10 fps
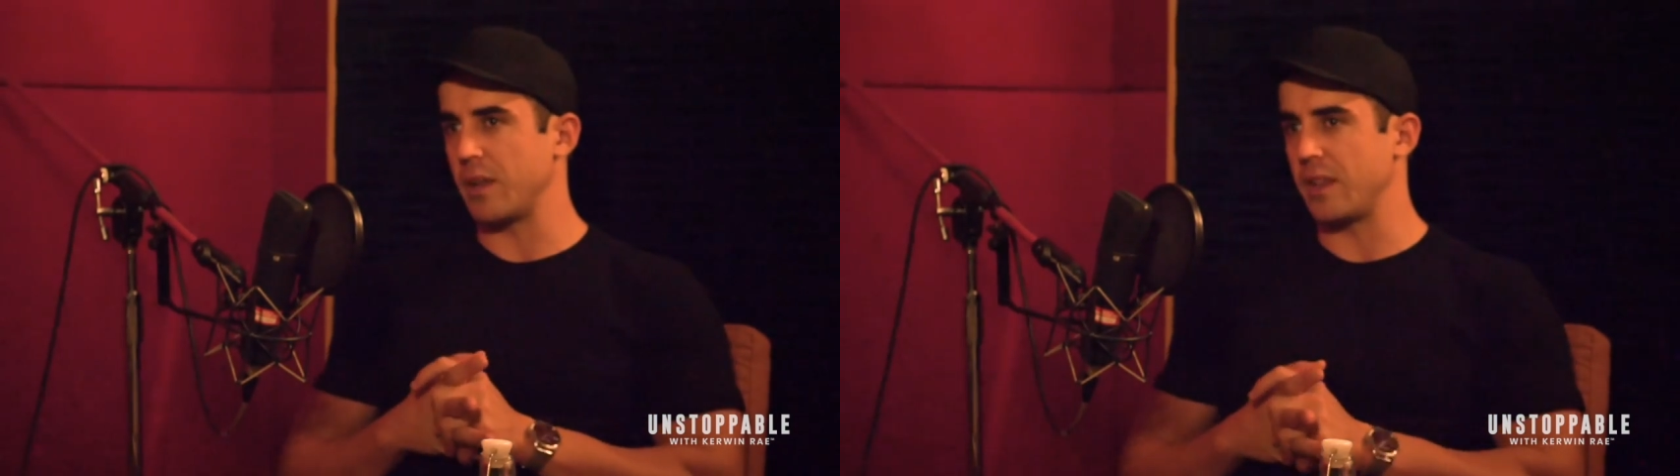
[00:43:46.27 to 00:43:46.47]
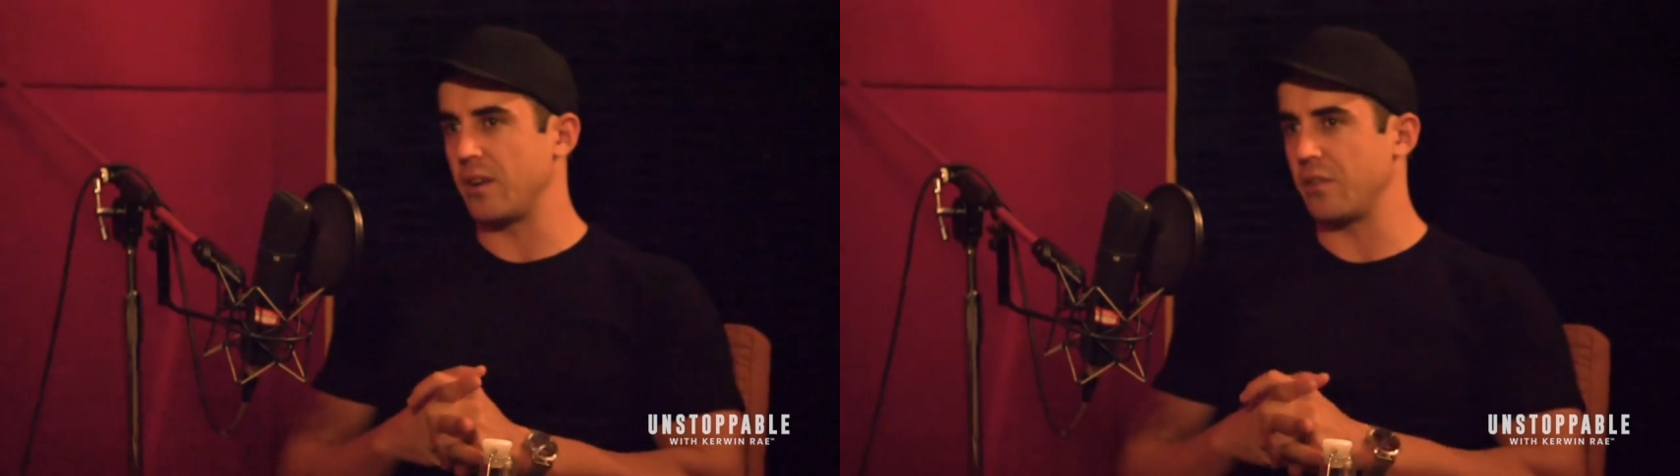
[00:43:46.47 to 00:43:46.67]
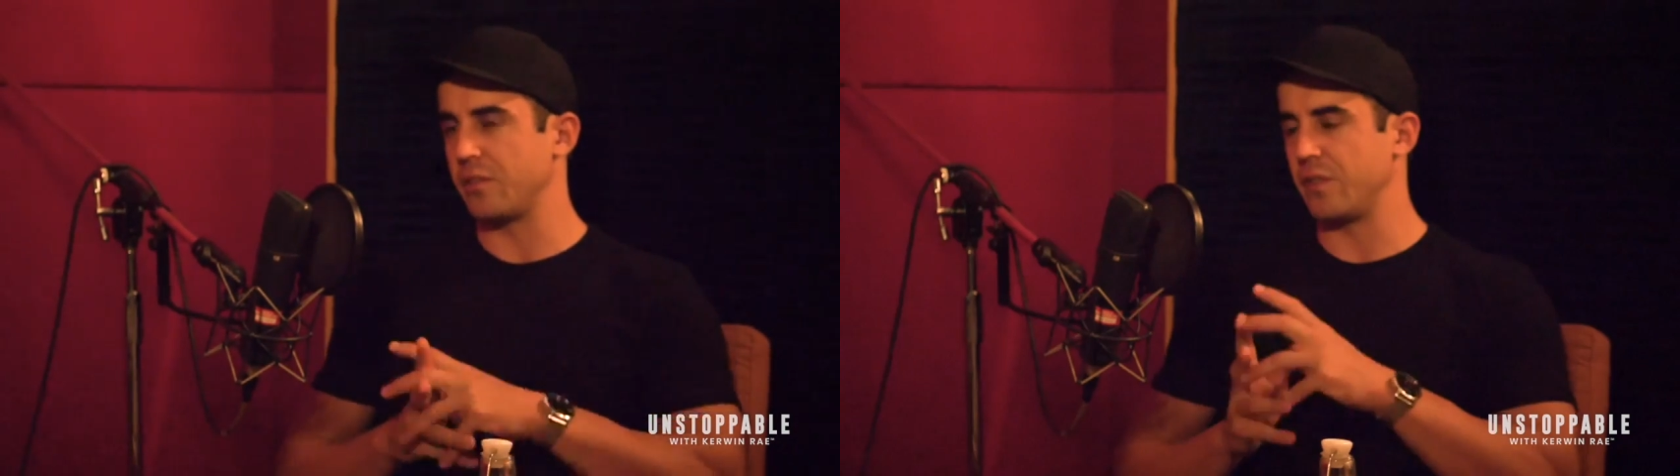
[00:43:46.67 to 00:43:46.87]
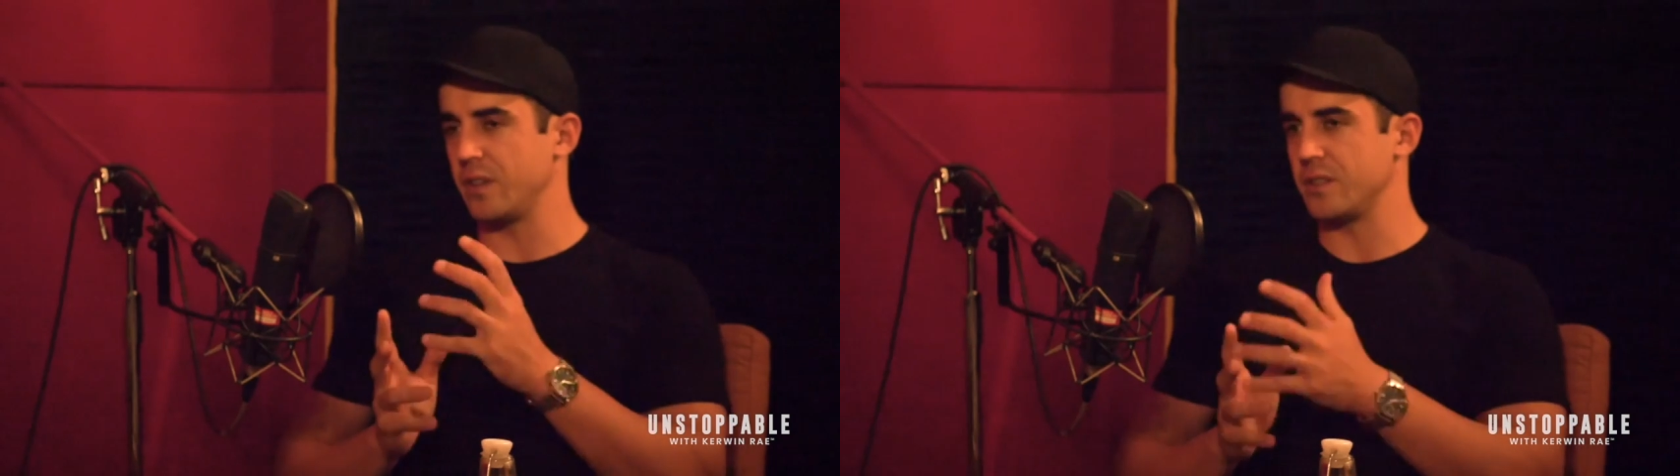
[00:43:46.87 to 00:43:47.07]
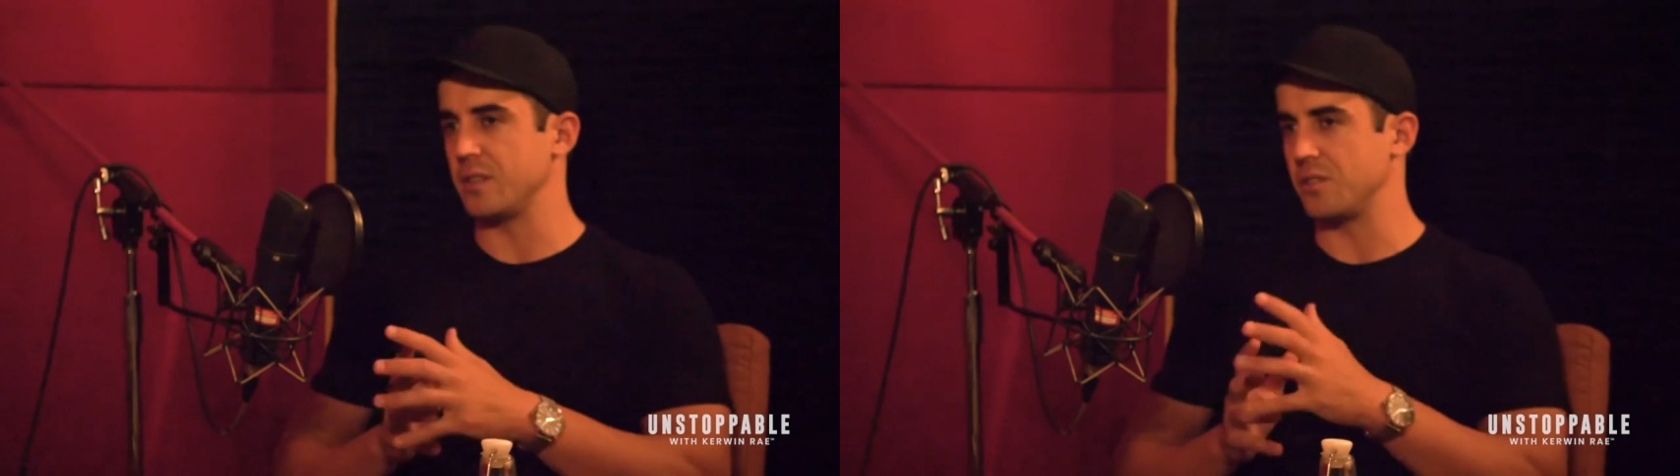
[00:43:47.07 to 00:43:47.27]
out there are
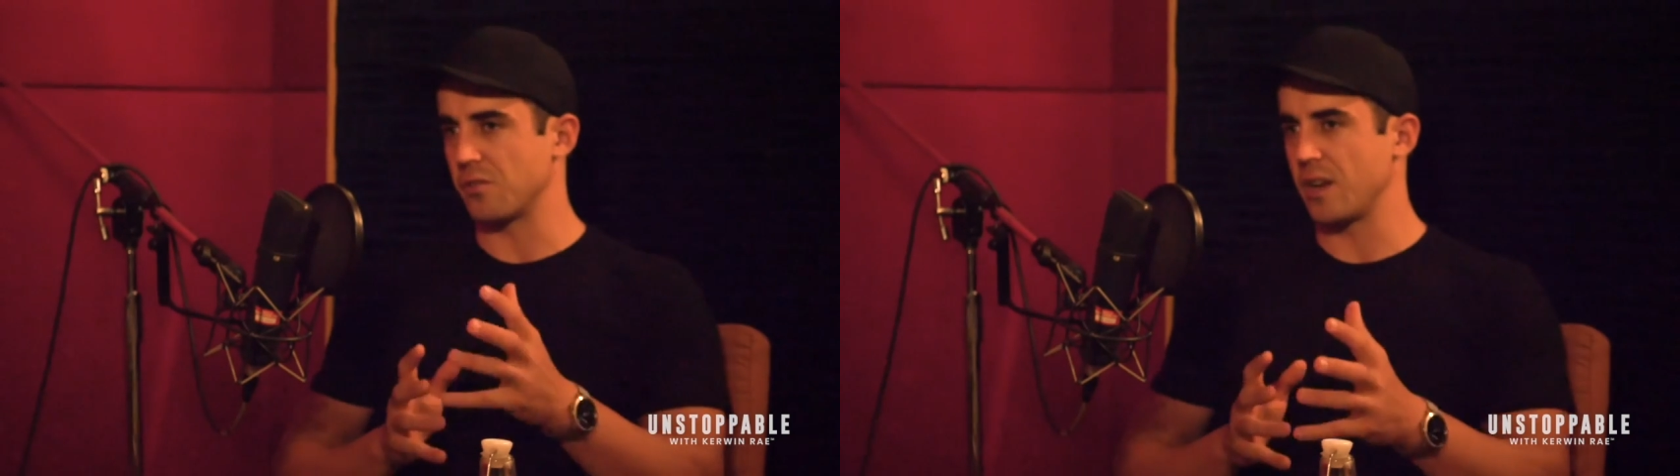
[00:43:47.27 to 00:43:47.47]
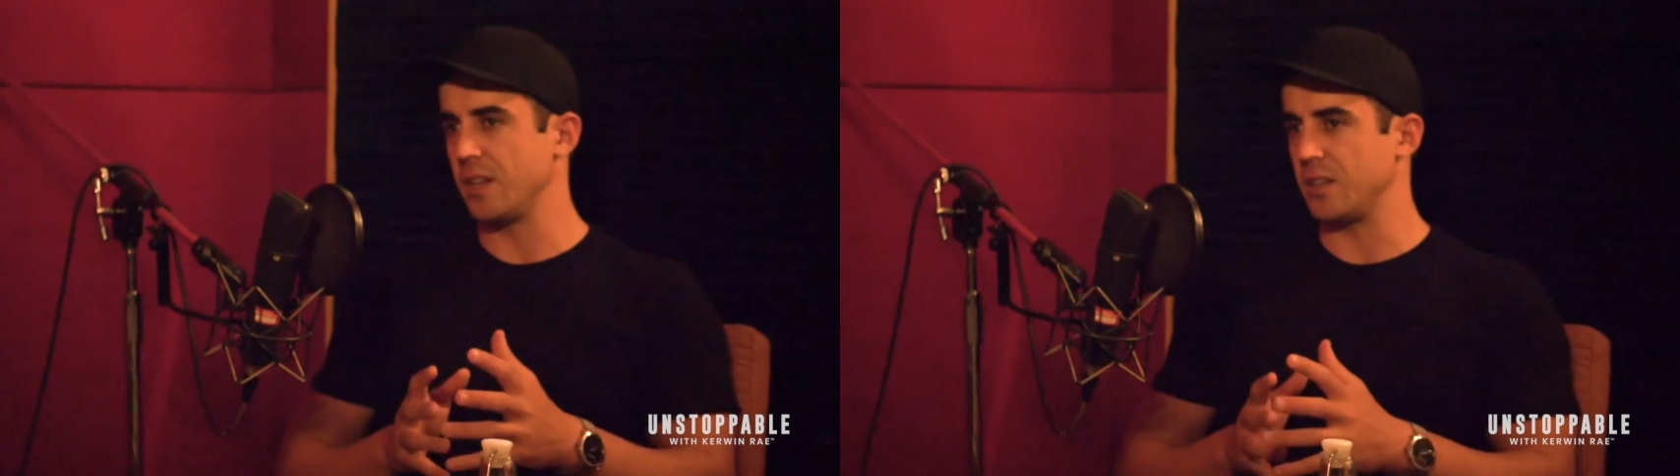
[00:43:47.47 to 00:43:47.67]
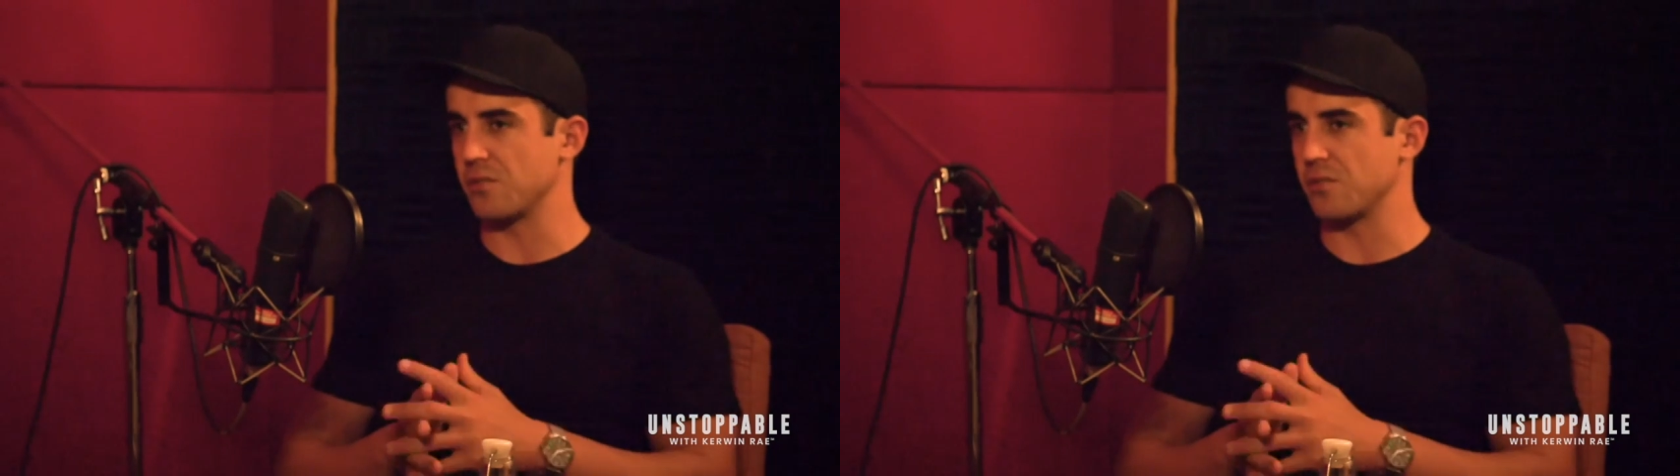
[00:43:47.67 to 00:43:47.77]
fitness and training,